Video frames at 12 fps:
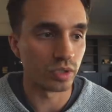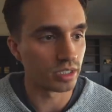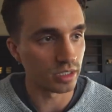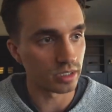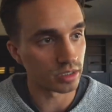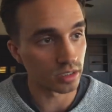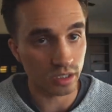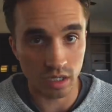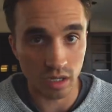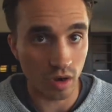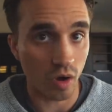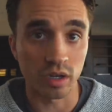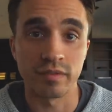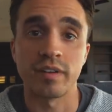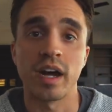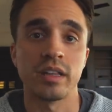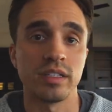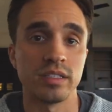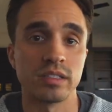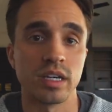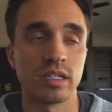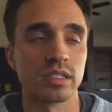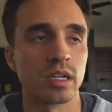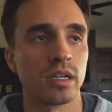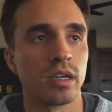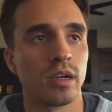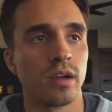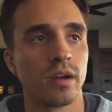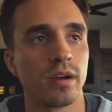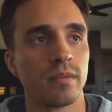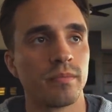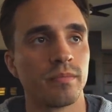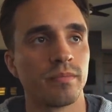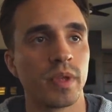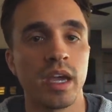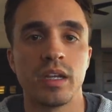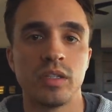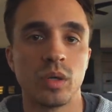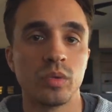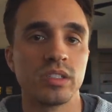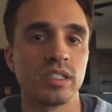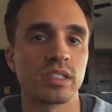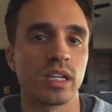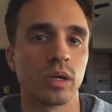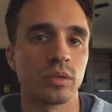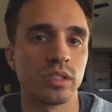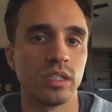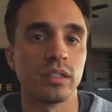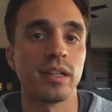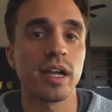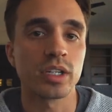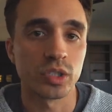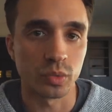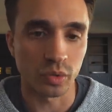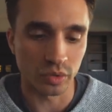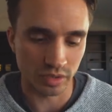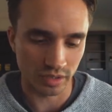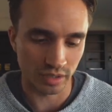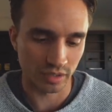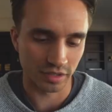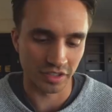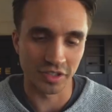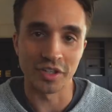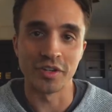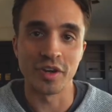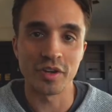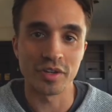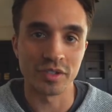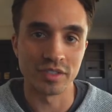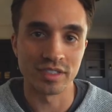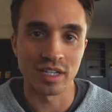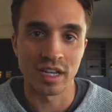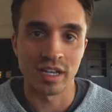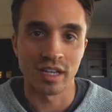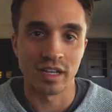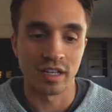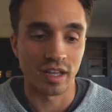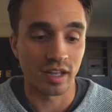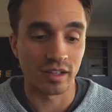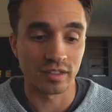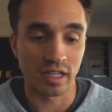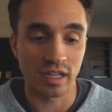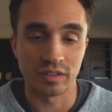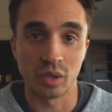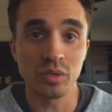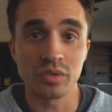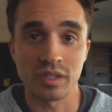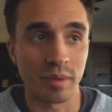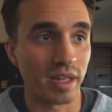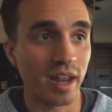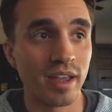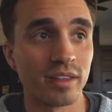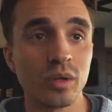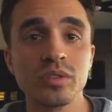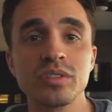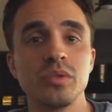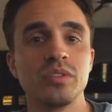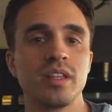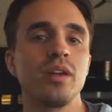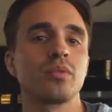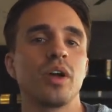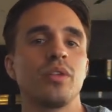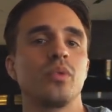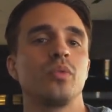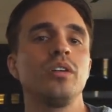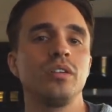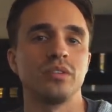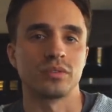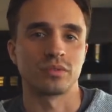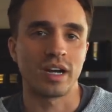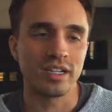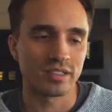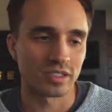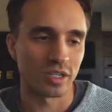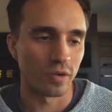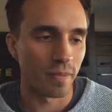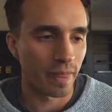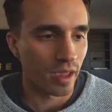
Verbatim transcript: which is hard to find these days. Um, hey, and don't discount the intellectuals, the, the, the nerds. Those, I mean, hey, those dudes, they run the world, right? So